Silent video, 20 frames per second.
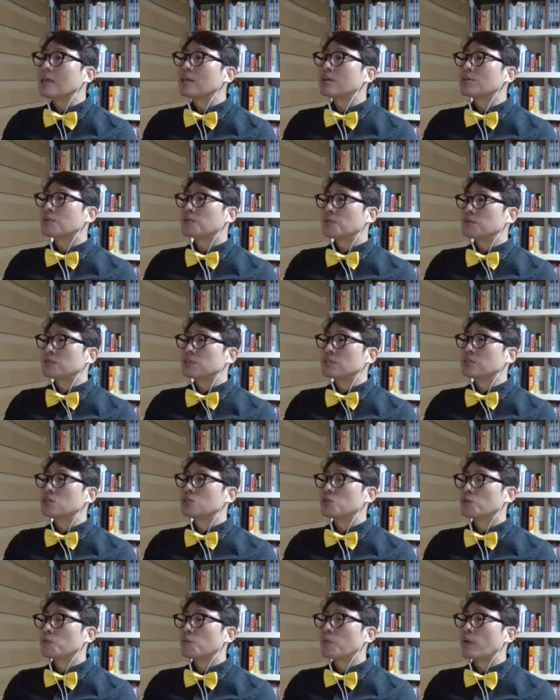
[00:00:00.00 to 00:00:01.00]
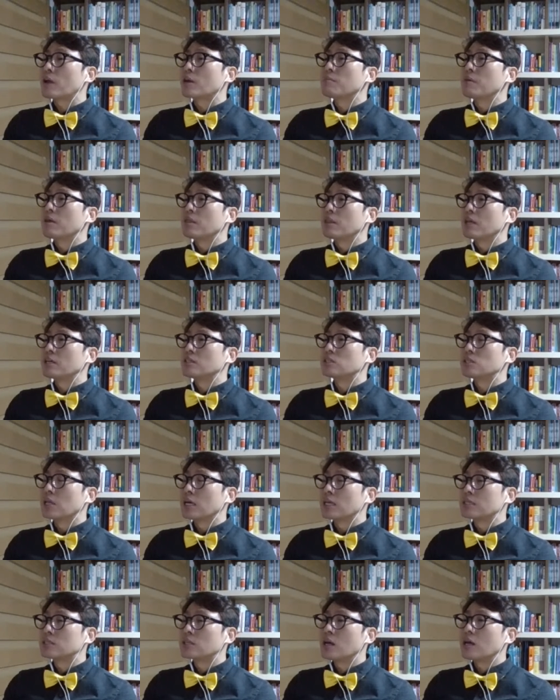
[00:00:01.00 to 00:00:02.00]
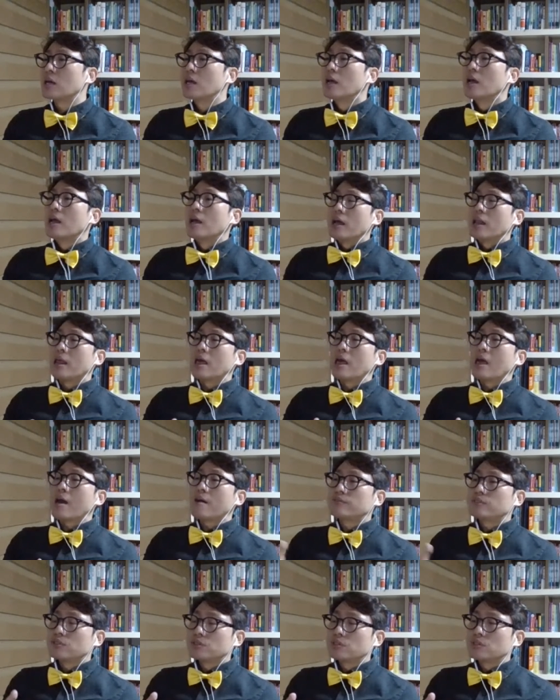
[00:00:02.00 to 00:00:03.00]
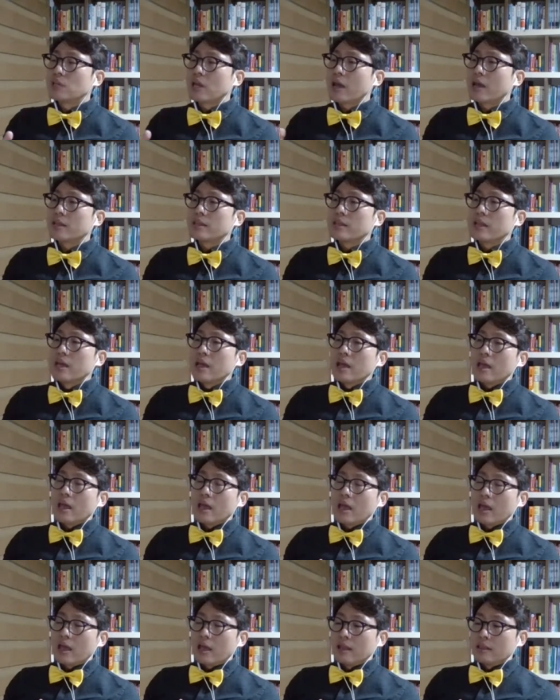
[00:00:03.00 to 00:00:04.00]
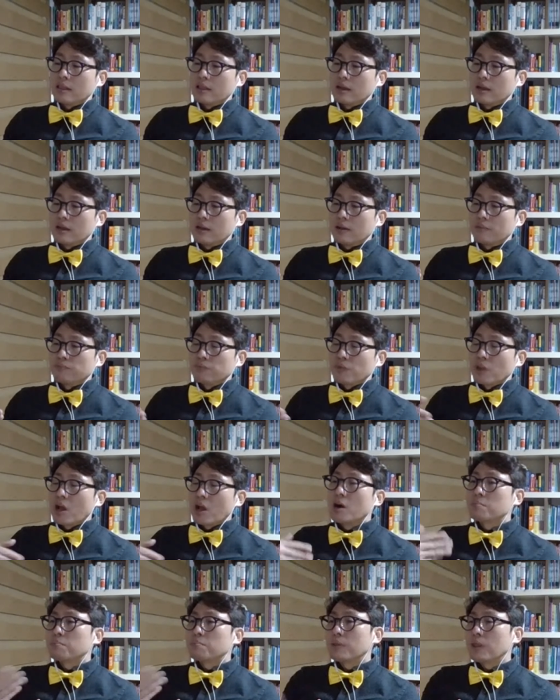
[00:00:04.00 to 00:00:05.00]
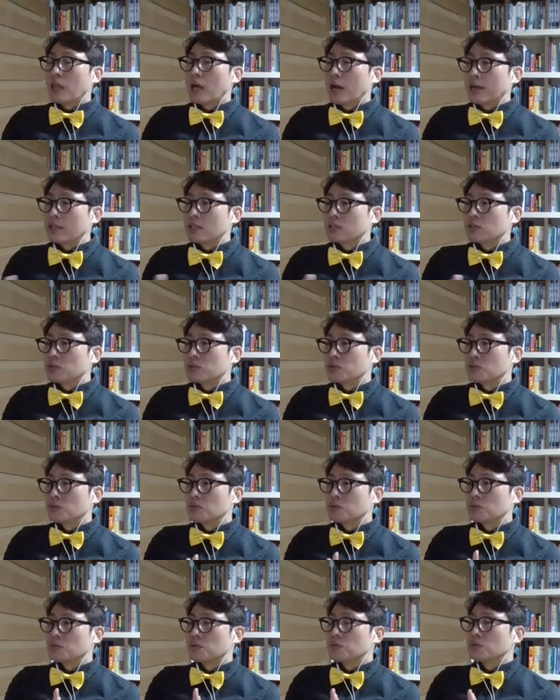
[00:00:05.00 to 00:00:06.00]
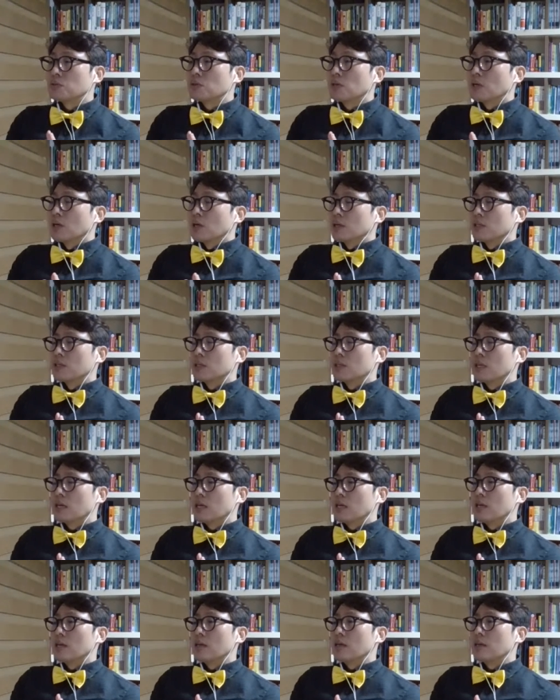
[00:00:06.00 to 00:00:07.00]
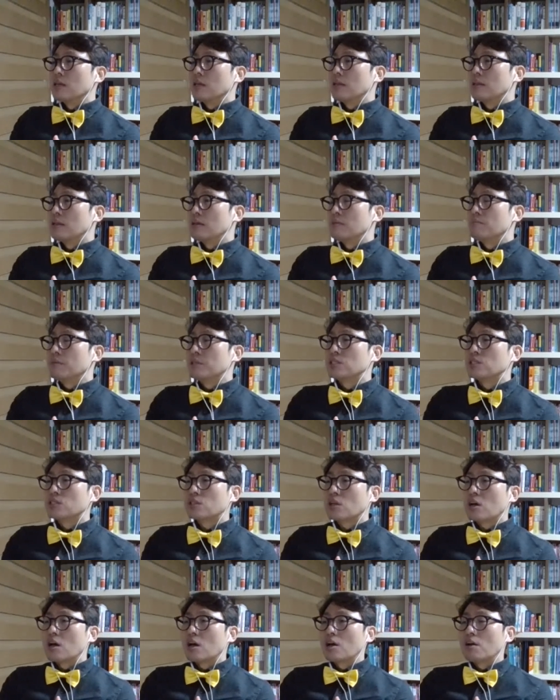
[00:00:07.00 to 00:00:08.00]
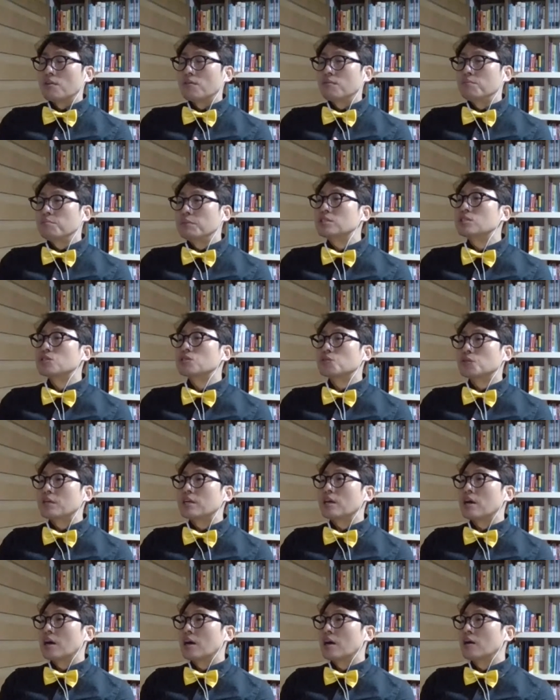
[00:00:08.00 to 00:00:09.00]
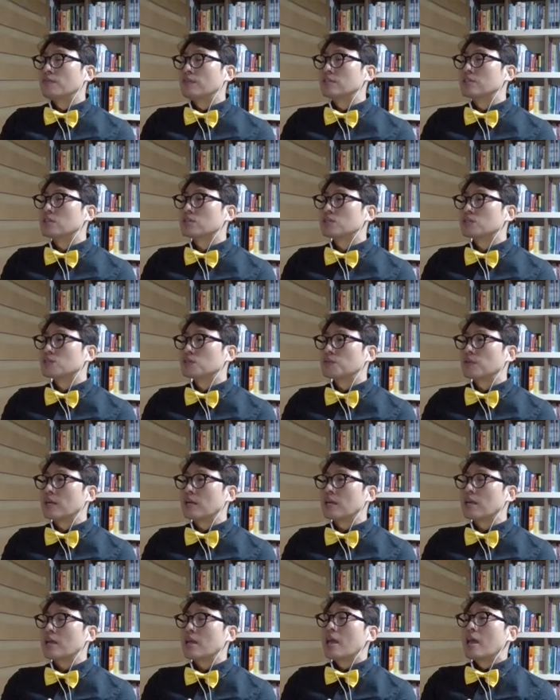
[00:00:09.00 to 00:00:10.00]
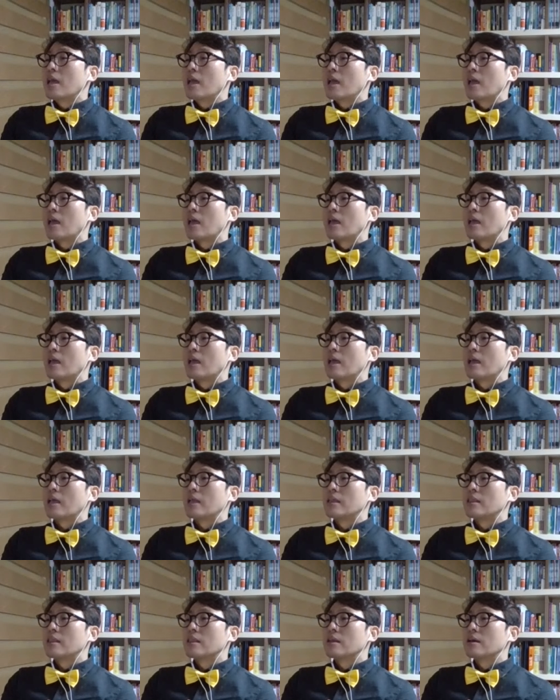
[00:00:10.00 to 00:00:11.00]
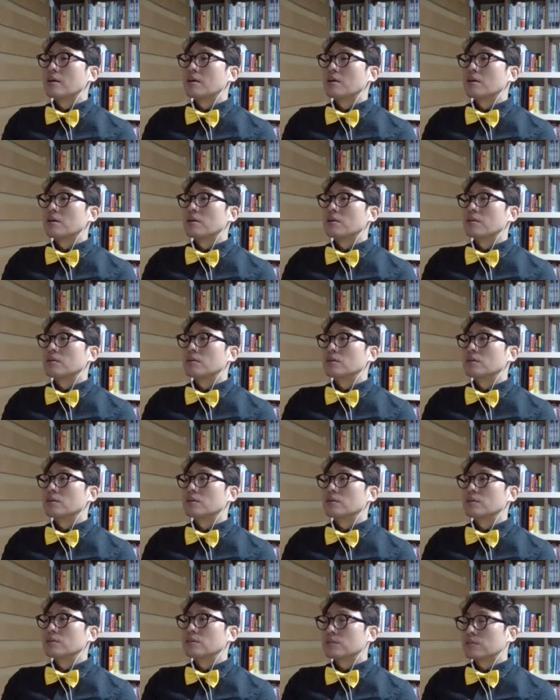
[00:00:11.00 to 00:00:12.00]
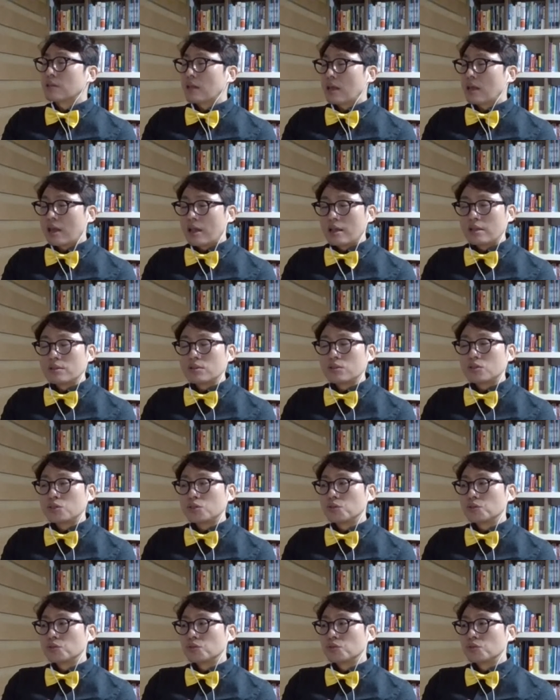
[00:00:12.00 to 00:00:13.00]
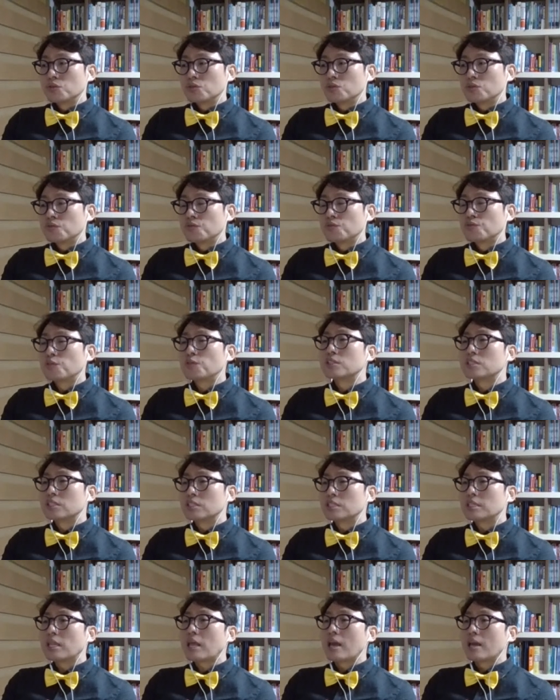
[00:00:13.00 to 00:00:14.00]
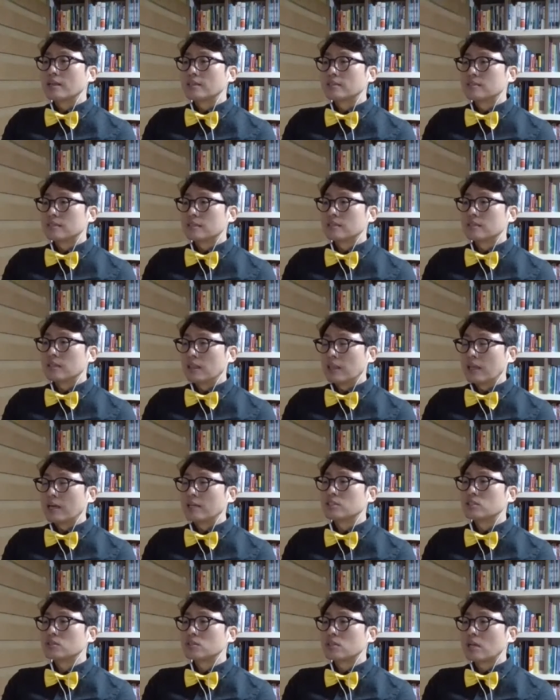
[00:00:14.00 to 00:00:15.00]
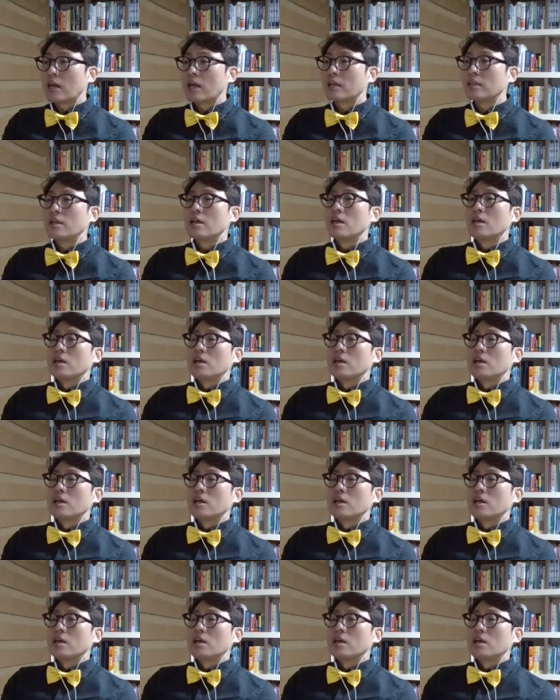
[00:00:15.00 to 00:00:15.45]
including your recommendation letter, and after that, and apply to the Ministry of Industry, and 10 to 14 days later, then